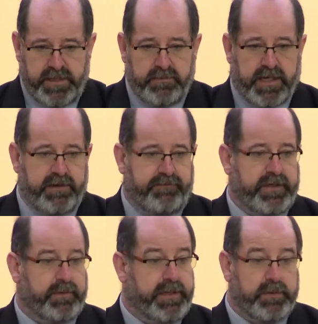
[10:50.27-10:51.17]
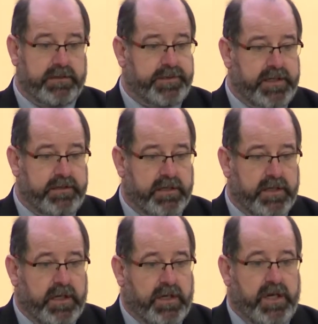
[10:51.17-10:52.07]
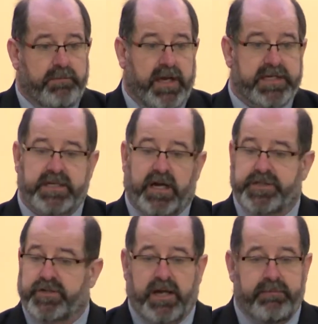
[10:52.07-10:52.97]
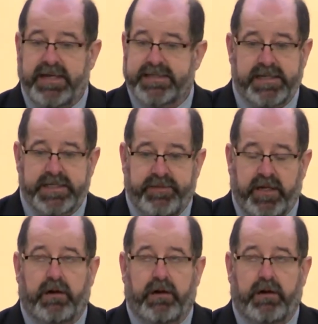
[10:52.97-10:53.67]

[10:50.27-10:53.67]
you might feel bewildered, you might start to try and make sense of it.